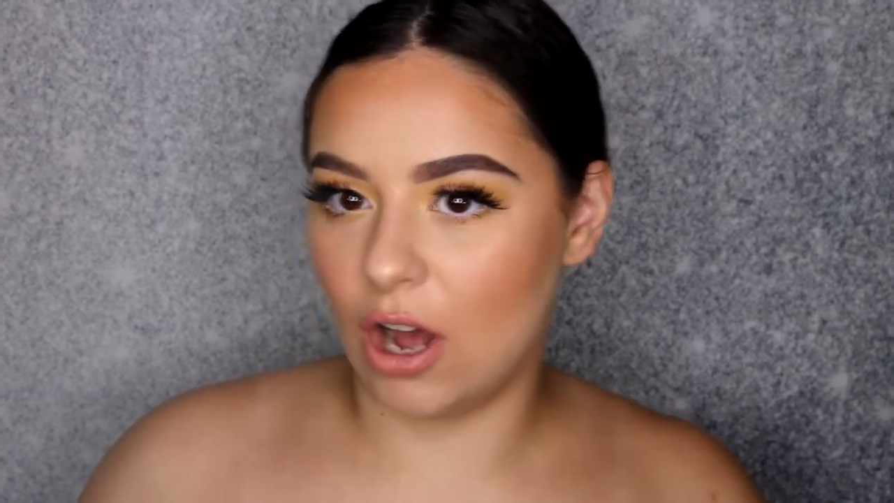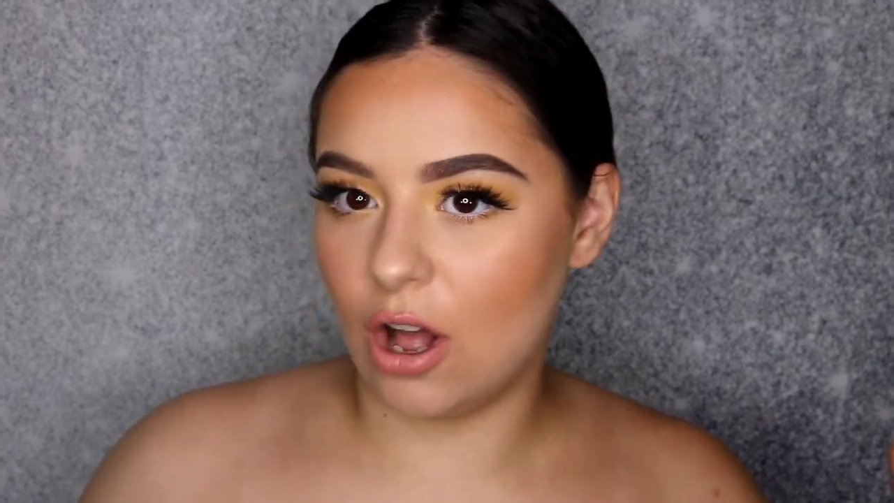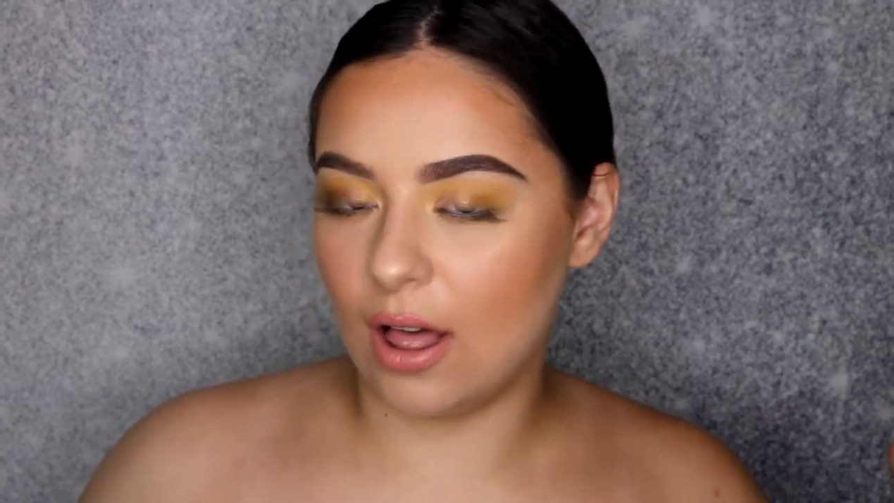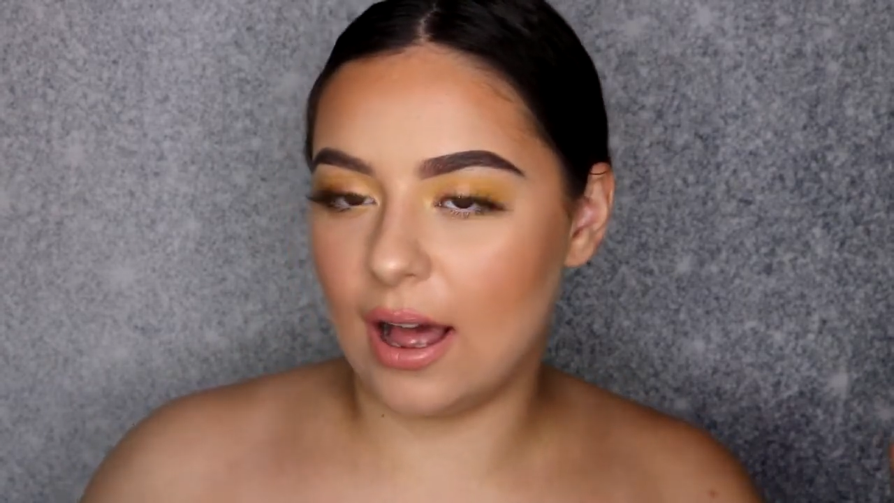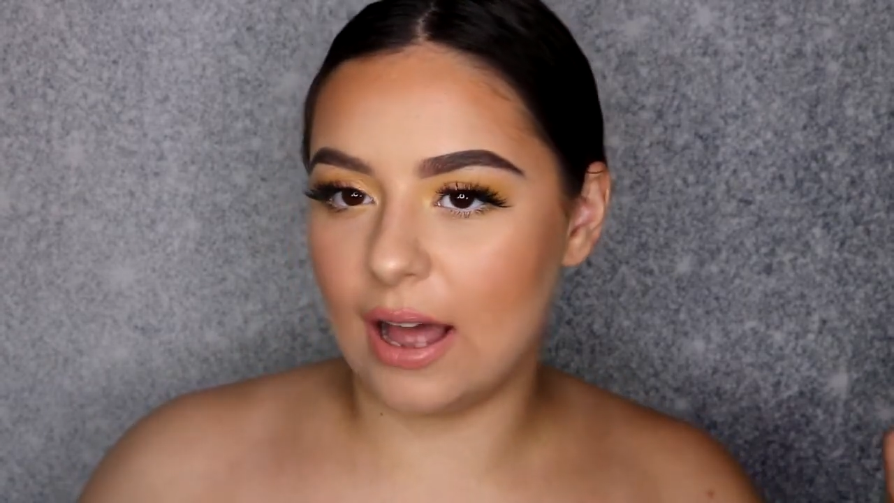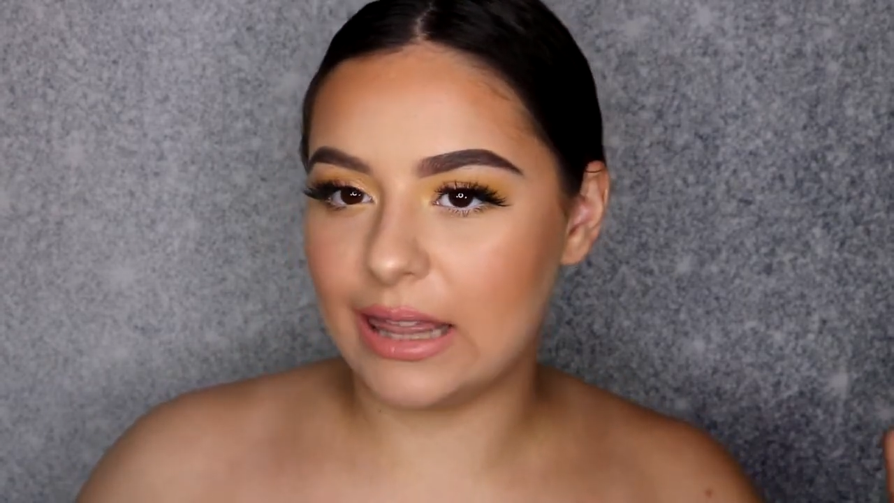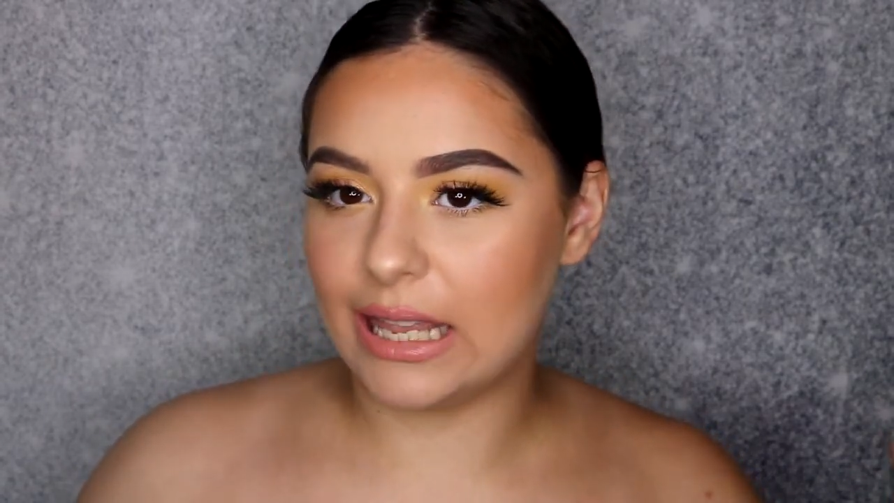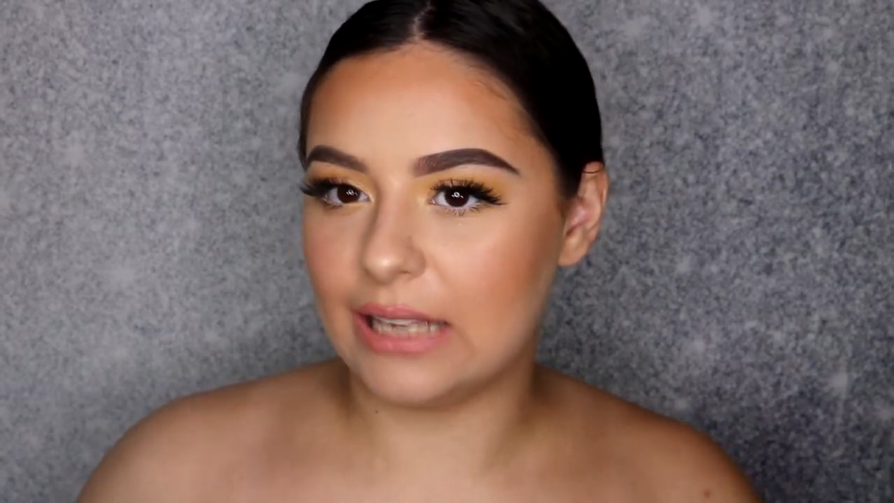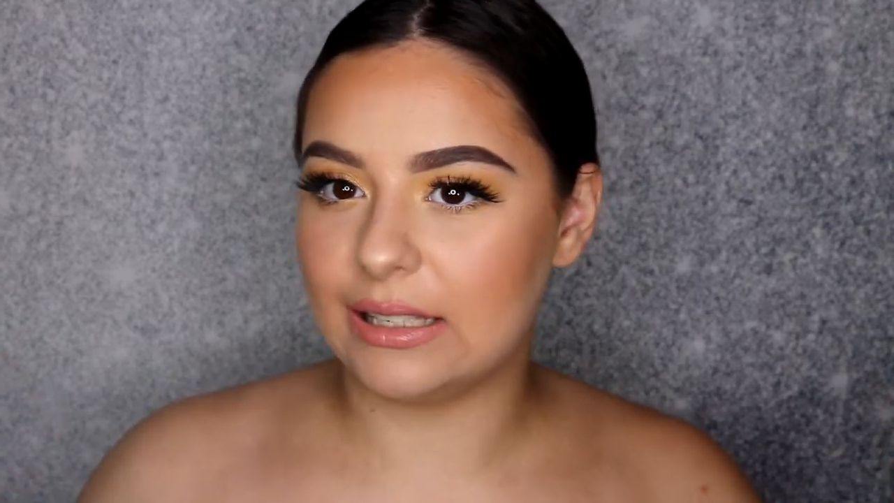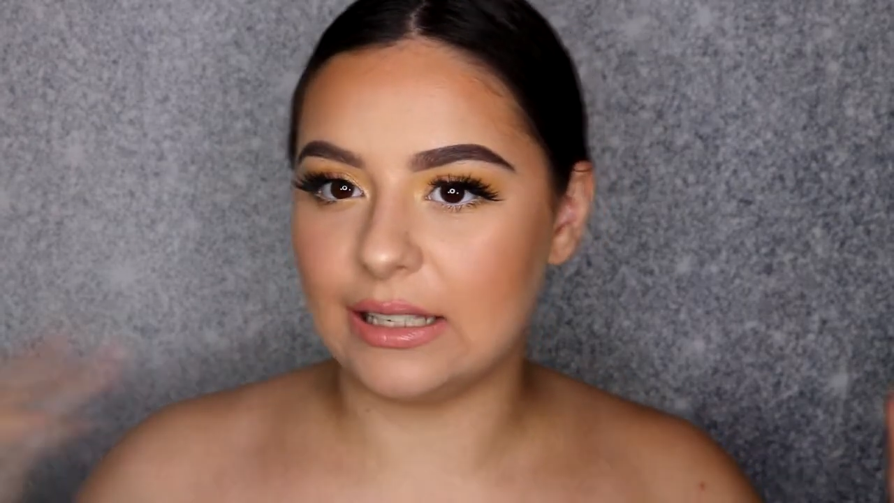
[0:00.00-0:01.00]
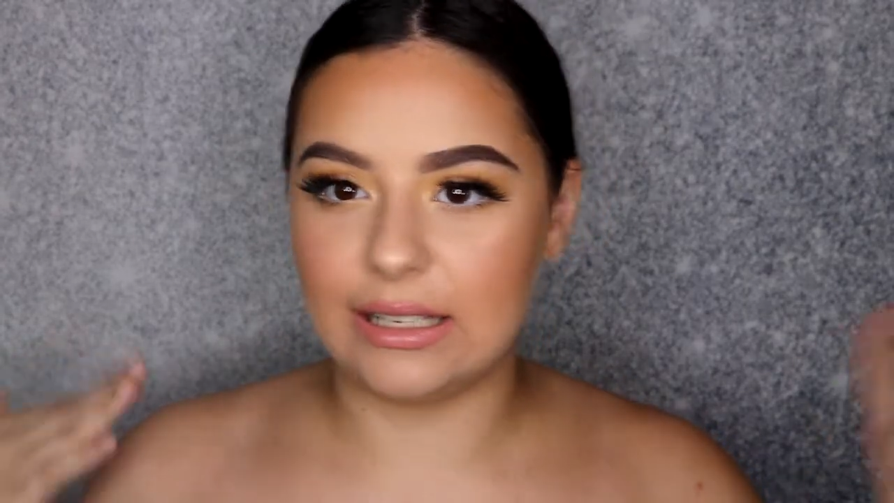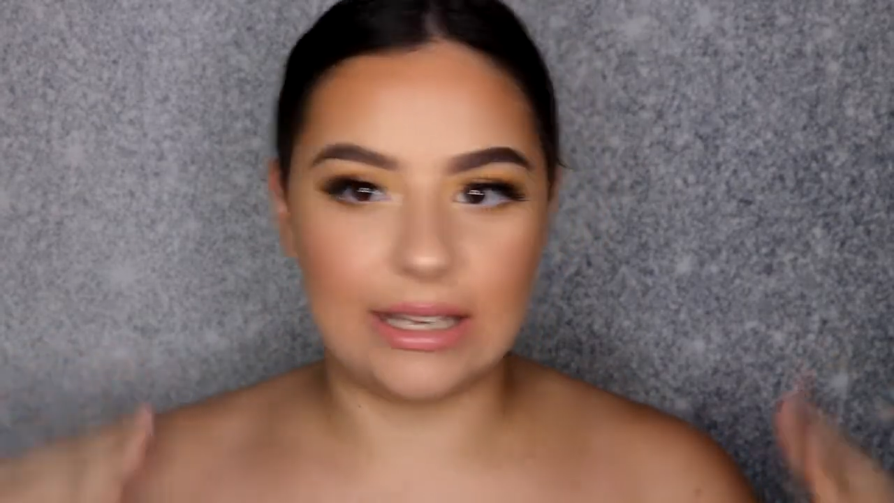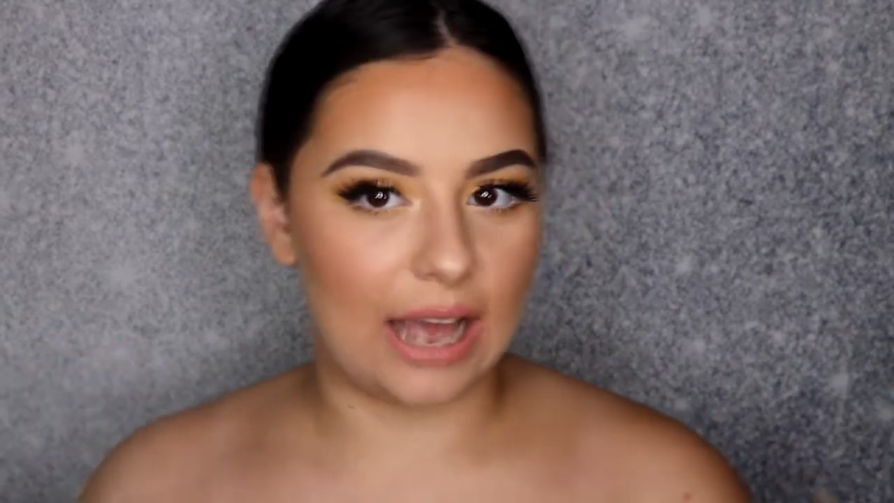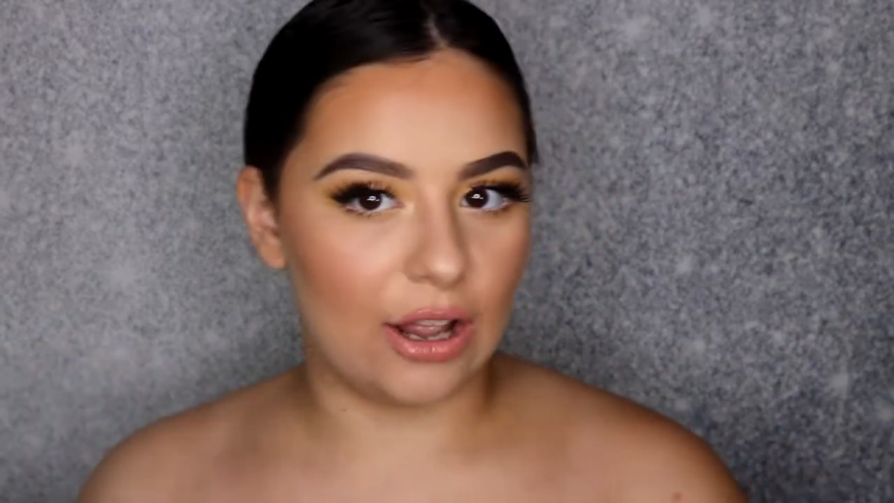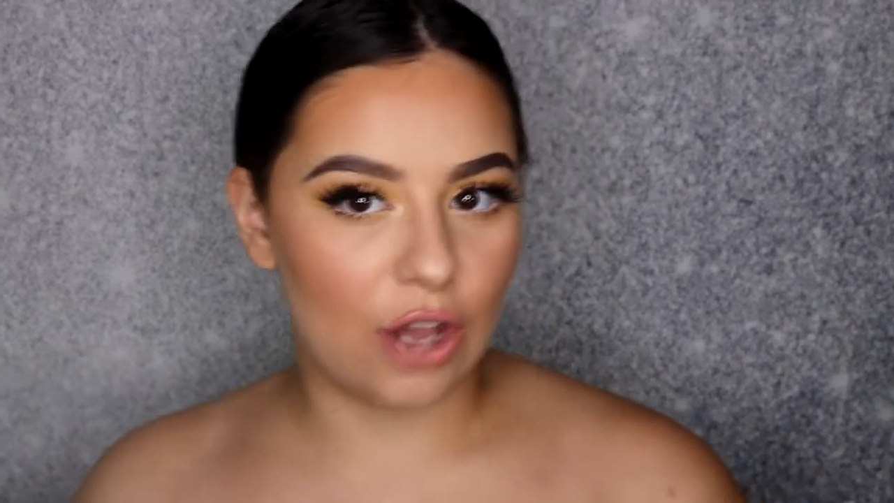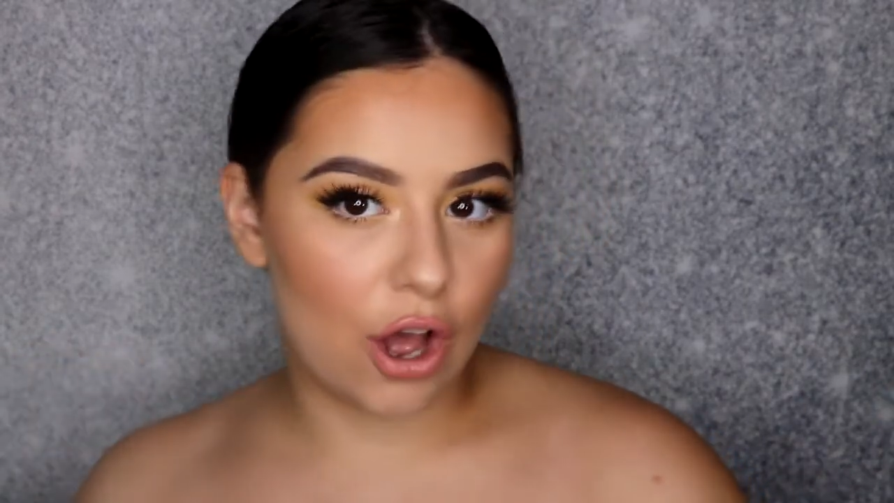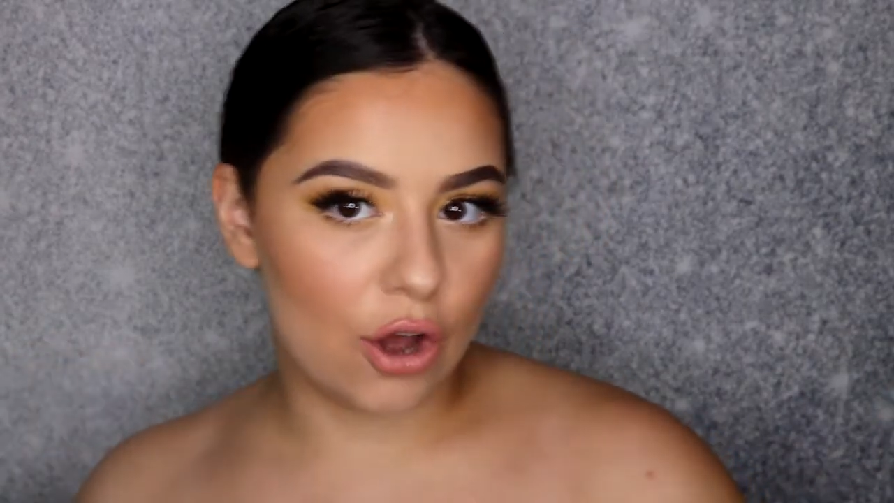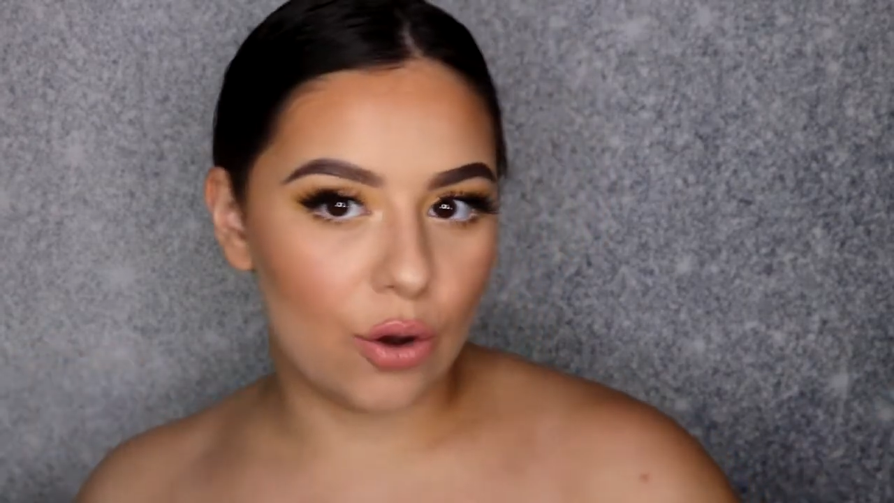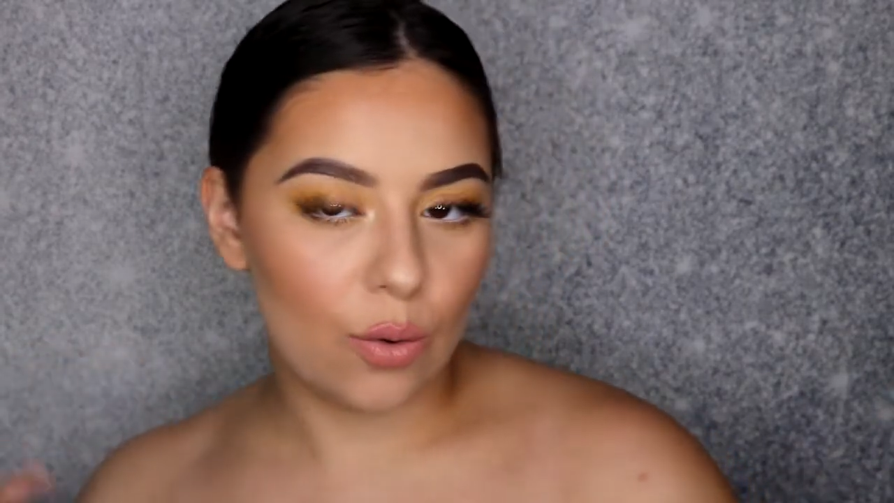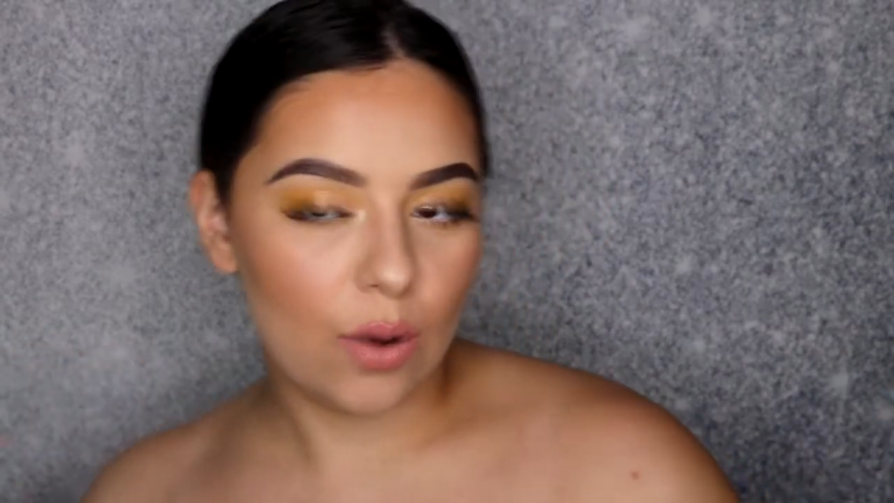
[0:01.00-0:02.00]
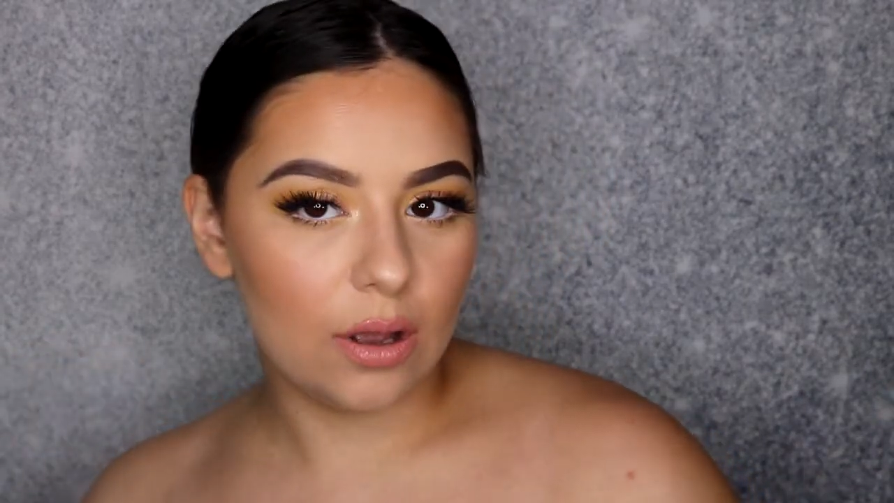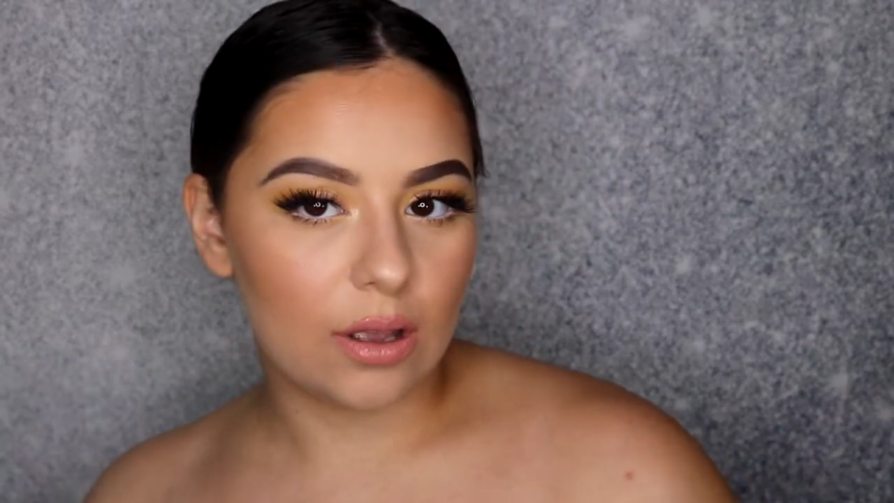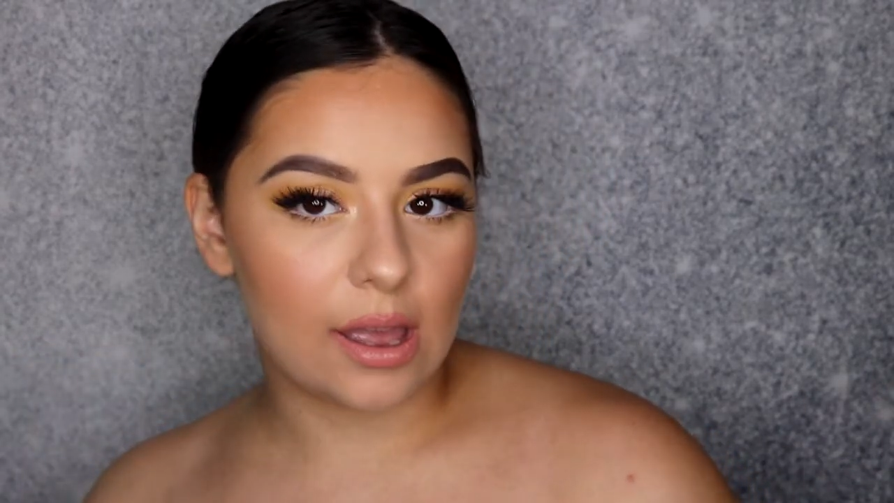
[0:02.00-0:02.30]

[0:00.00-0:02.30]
all on this yellow.